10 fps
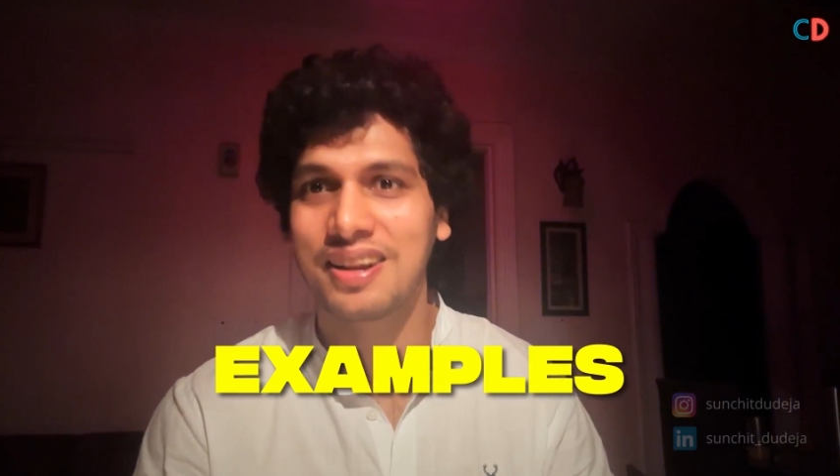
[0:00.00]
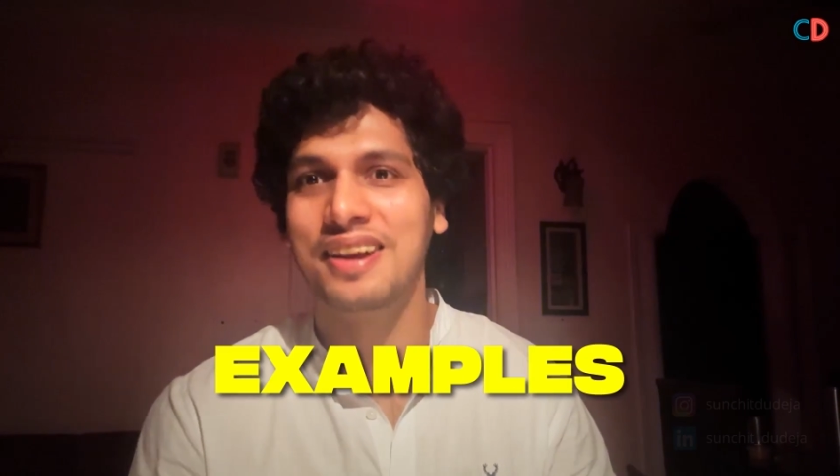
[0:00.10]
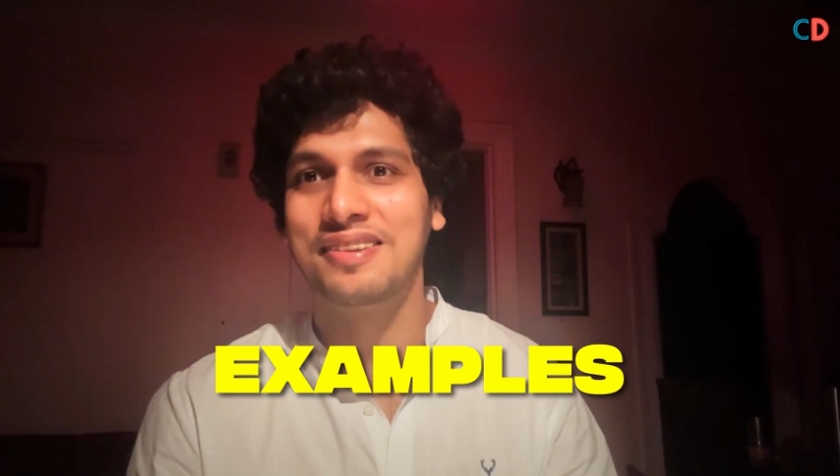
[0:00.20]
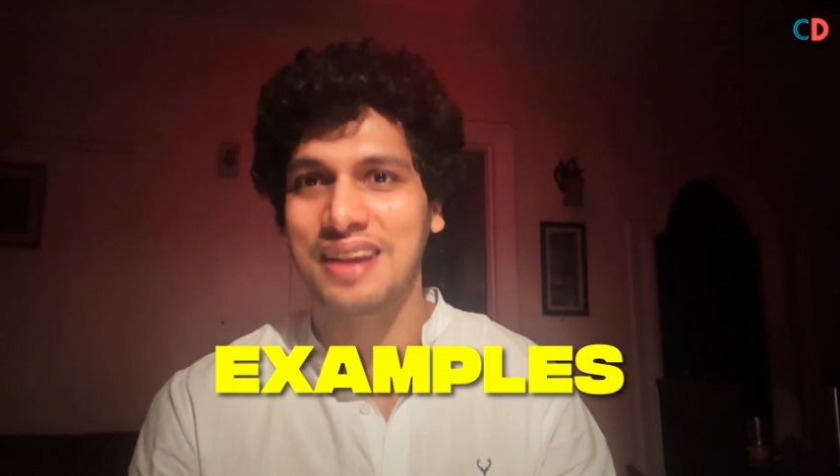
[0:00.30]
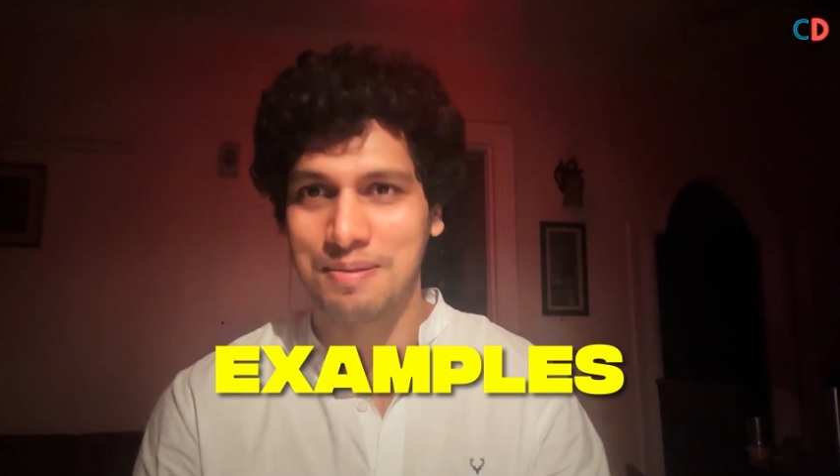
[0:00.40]

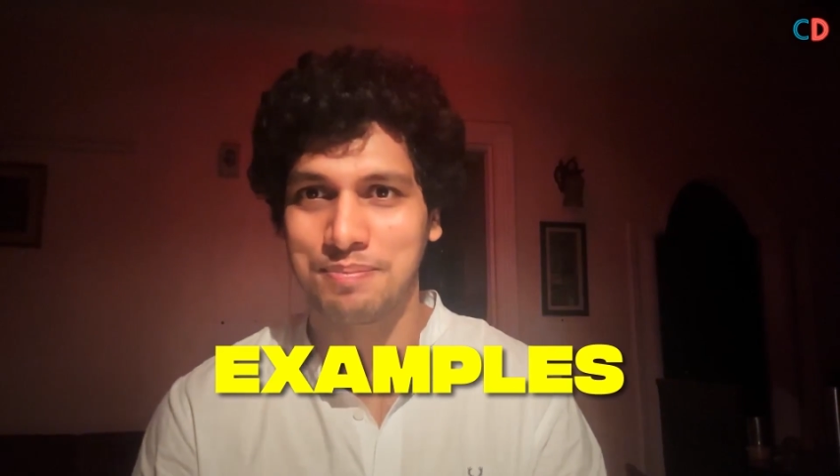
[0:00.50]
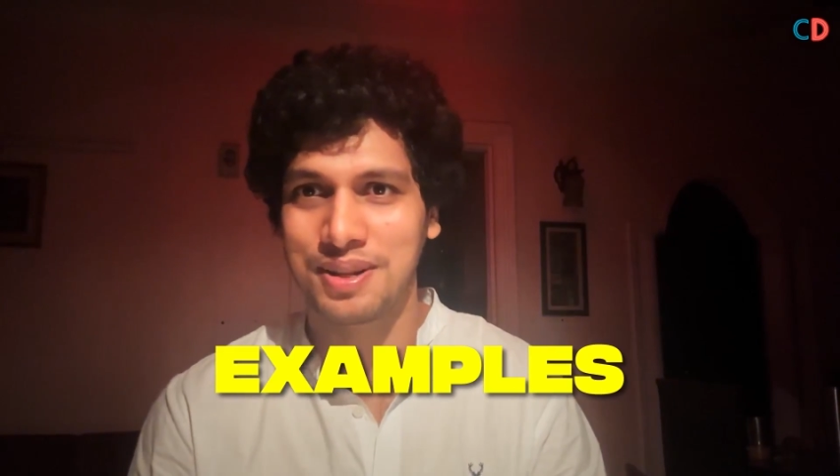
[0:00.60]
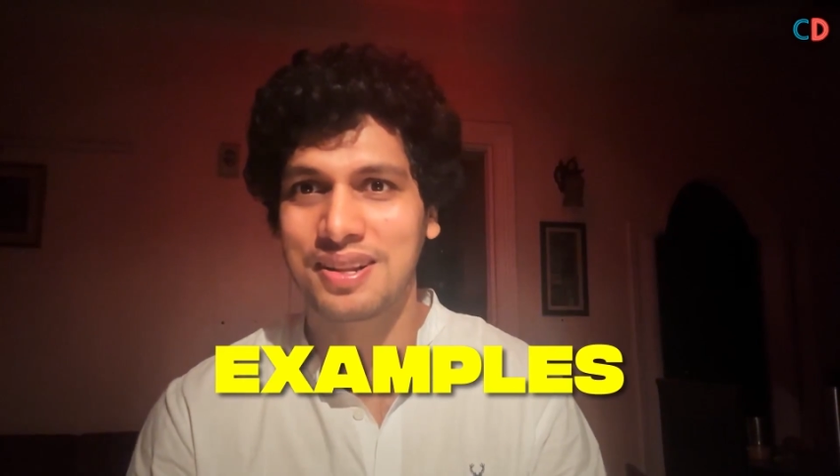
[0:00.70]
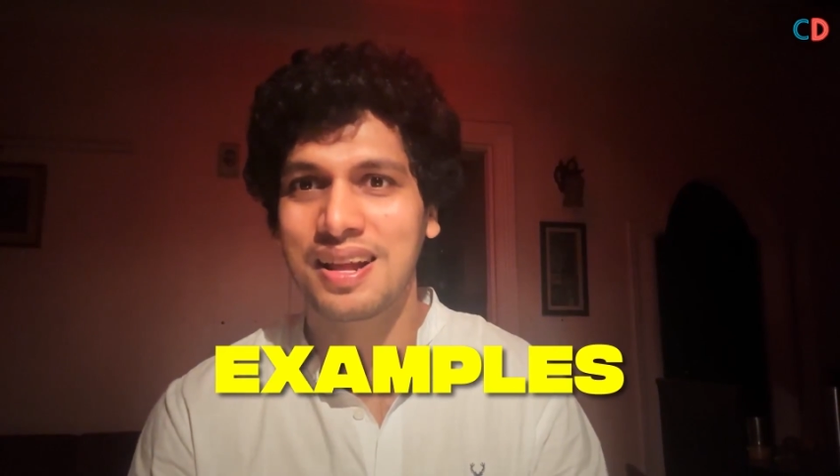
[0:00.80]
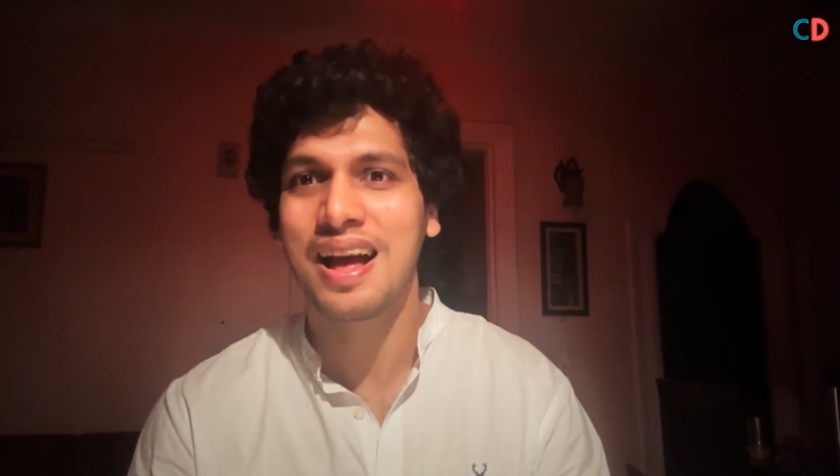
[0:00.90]

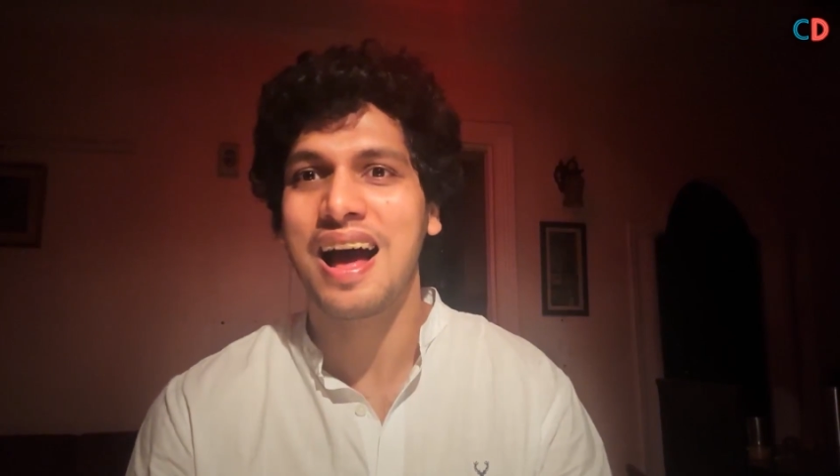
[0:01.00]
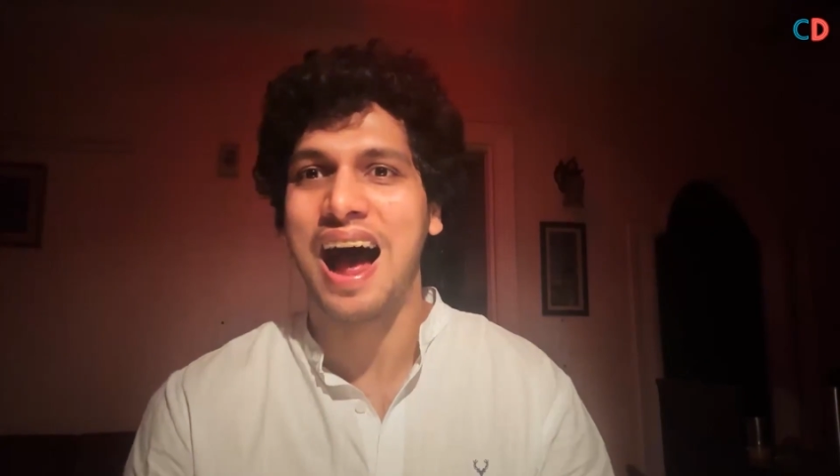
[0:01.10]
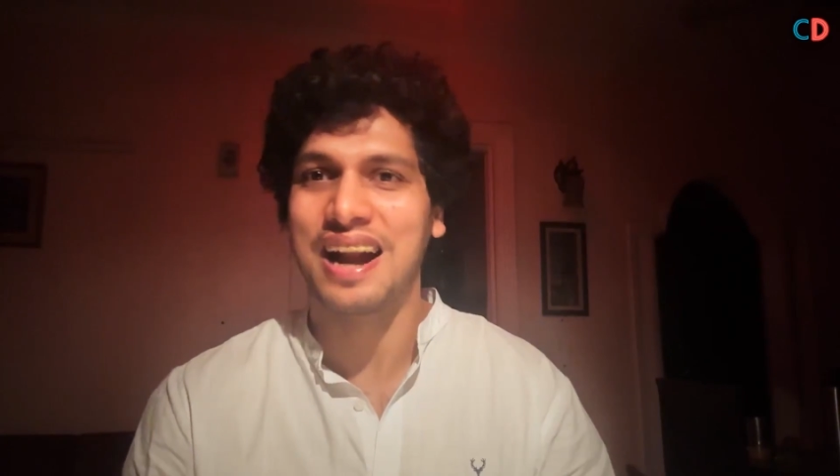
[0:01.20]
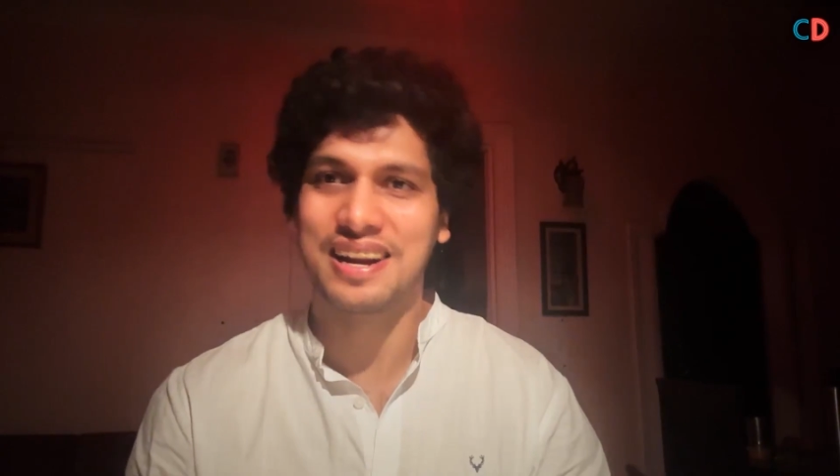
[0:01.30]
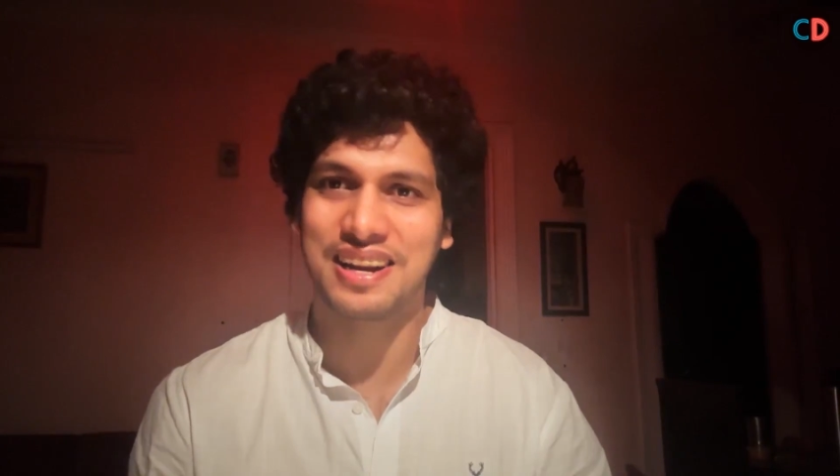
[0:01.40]
examples
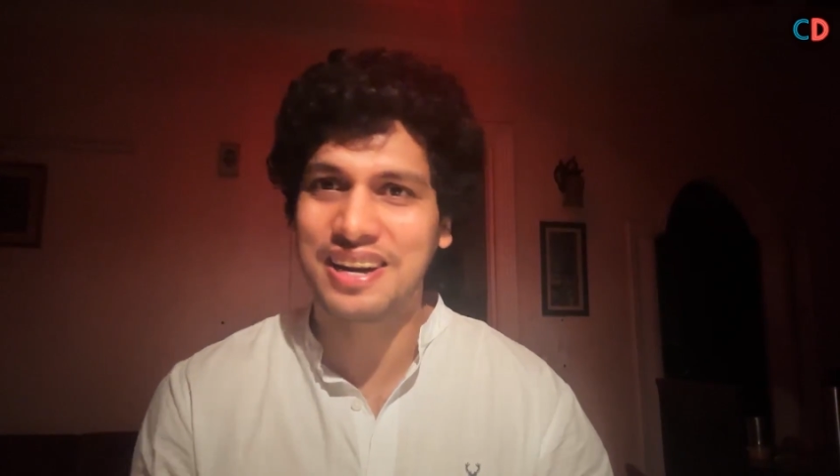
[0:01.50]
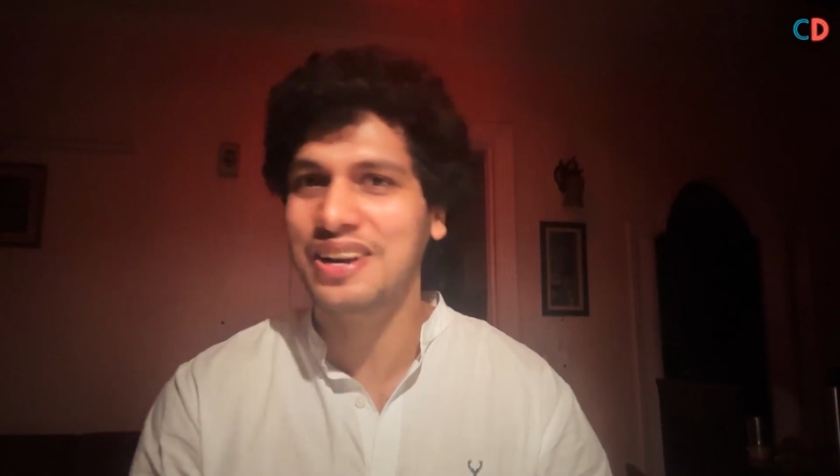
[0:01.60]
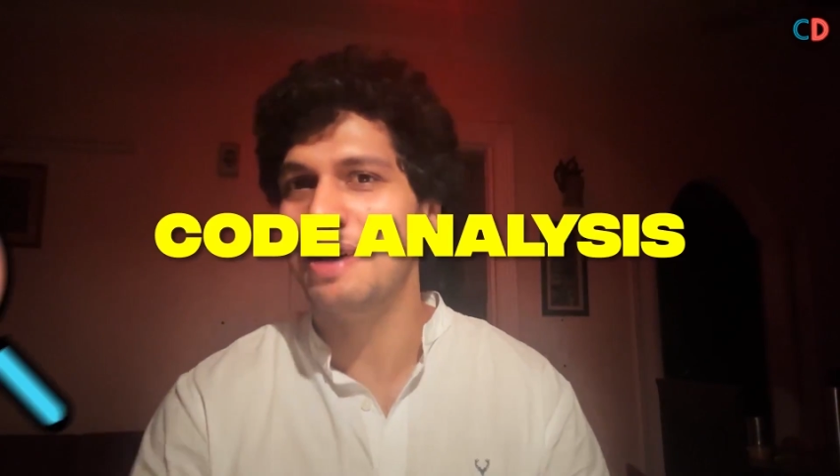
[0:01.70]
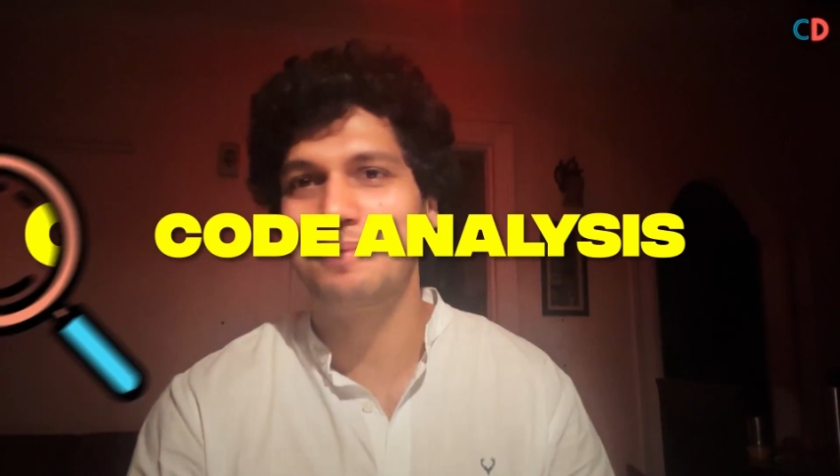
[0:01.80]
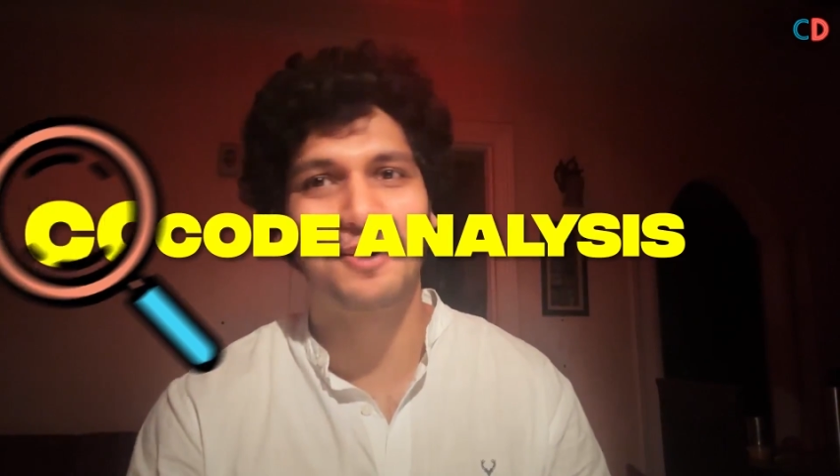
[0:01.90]
and in-depth